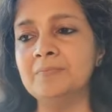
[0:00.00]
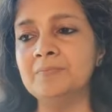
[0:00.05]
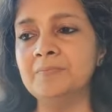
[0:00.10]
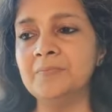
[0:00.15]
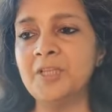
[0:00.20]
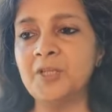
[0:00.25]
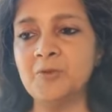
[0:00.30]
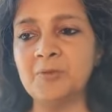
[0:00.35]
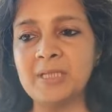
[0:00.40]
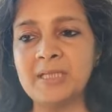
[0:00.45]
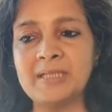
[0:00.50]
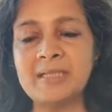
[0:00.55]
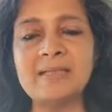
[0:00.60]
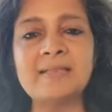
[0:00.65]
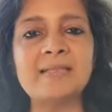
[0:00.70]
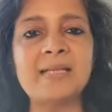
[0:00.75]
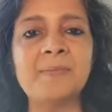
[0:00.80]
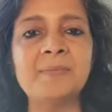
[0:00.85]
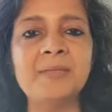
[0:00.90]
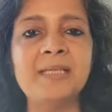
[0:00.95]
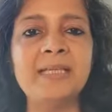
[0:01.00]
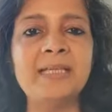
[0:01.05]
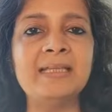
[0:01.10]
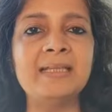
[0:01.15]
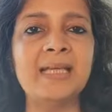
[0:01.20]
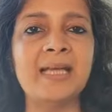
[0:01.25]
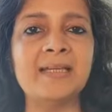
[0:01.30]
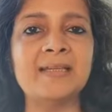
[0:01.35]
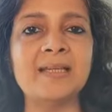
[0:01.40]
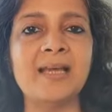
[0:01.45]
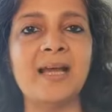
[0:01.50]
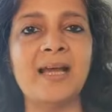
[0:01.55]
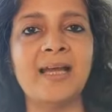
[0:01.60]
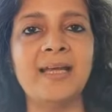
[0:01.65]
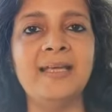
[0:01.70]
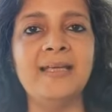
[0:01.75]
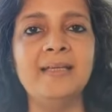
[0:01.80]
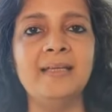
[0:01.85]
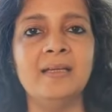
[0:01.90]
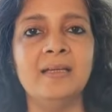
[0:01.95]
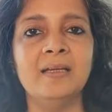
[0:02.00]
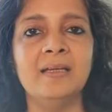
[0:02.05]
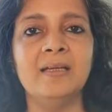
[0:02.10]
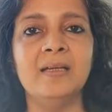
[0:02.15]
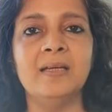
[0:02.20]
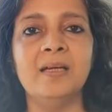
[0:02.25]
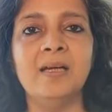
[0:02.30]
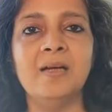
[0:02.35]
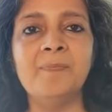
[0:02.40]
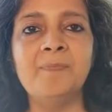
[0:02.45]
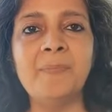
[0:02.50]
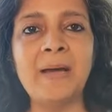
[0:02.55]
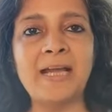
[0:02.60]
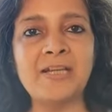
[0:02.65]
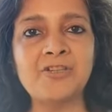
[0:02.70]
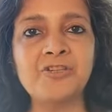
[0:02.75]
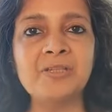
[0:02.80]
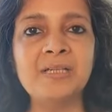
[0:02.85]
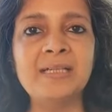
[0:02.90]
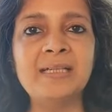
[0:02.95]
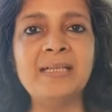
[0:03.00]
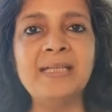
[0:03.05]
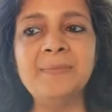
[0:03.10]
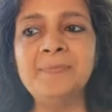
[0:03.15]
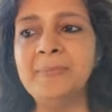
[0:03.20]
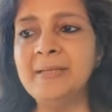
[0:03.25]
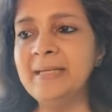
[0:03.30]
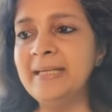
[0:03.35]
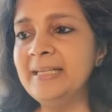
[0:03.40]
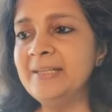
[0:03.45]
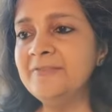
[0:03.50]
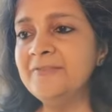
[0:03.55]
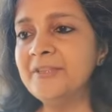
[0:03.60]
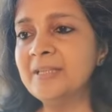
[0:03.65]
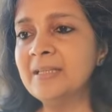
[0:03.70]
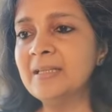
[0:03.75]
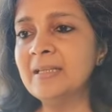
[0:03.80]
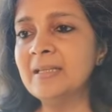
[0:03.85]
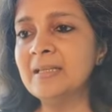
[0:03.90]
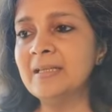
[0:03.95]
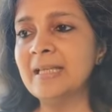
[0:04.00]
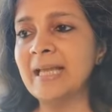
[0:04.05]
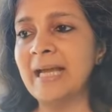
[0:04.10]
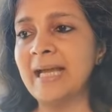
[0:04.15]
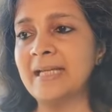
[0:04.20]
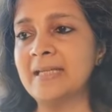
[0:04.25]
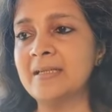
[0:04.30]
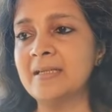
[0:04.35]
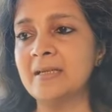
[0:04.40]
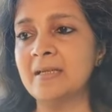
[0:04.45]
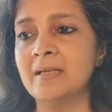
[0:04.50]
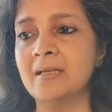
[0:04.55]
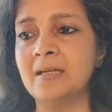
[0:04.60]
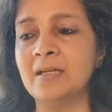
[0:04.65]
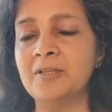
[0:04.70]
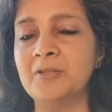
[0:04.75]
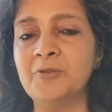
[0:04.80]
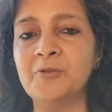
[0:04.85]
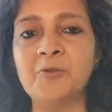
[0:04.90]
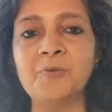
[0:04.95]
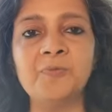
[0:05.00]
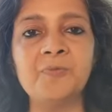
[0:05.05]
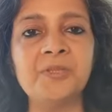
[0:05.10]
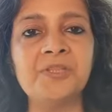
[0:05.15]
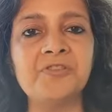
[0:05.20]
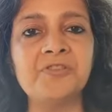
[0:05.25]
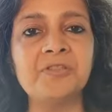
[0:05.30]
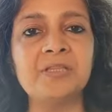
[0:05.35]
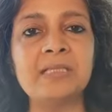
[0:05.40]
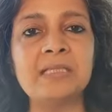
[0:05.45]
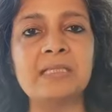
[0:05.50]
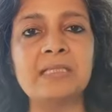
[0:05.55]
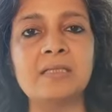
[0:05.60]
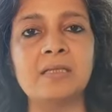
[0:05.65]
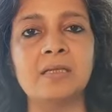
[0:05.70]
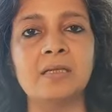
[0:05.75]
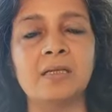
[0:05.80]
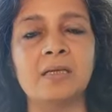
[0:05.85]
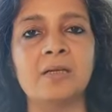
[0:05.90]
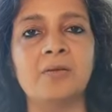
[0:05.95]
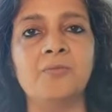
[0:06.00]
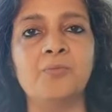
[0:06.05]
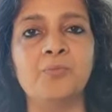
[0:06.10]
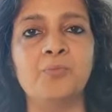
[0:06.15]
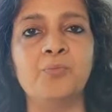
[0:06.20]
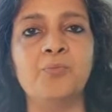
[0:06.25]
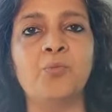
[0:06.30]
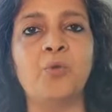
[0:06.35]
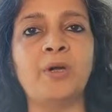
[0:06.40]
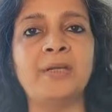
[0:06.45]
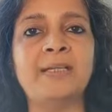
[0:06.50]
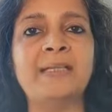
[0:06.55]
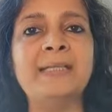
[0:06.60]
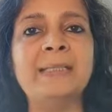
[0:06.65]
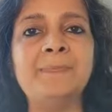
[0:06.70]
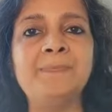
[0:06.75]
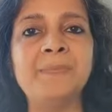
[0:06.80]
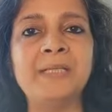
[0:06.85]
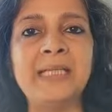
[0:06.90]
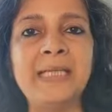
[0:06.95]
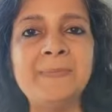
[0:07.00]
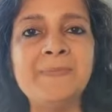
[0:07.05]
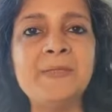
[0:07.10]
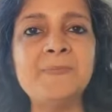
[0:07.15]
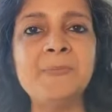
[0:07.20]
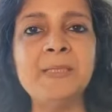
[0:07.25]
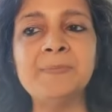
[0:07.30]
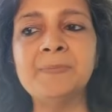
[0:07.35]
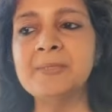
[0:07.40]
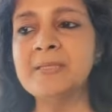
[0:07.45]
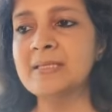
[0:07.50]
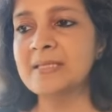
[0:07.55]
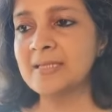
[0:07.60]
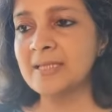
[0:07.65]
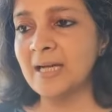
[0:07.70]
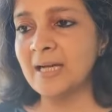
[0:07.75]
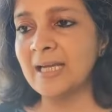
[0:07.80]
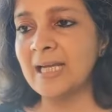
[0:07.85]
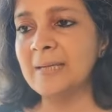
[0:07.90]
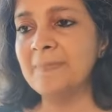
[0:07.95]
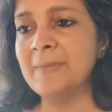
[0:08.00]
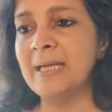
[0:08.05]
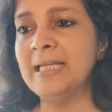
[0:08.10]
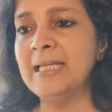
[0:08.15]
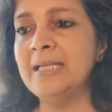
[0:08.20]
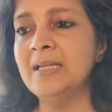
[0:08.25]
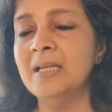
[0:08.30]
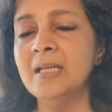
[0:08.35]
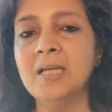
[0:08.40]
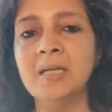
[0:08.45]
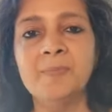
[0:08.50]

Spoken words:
this is something that I passionately believe in, that which is what keeps people stuck, and many